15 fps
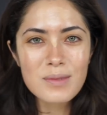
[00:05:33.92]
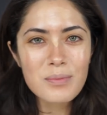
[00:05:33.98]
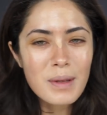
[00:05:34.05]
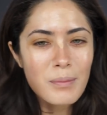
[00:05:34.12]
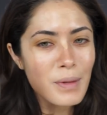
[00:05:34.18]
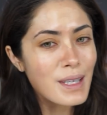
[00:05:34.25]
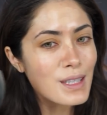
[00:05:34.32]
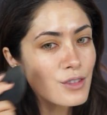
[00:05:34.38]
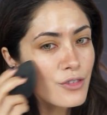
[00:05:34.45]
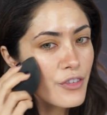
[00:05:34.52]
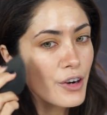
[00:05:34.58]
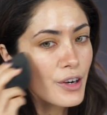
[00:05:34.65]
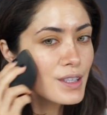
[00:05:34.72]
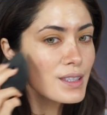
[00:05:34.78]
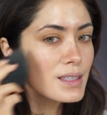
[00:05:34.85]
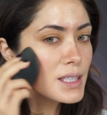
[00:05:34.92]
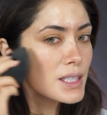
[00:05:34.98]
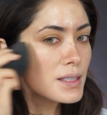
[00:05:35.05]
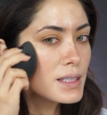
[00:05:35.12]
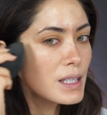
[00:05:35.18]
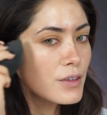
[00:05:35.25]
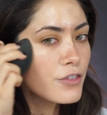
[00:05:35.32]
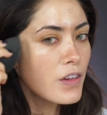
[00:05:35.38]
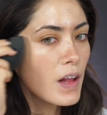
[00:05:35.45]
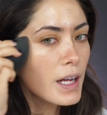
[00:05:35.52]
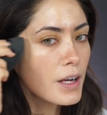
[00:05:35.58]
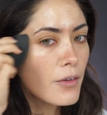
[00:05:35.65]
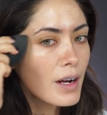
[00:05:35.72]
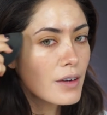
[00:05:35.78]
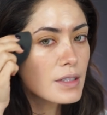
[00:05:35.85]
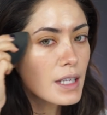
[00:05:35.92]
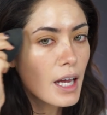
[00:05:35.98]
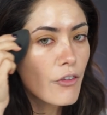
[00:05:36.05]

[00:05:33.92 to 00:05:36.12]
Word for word: is Mika's fur is seriously flying around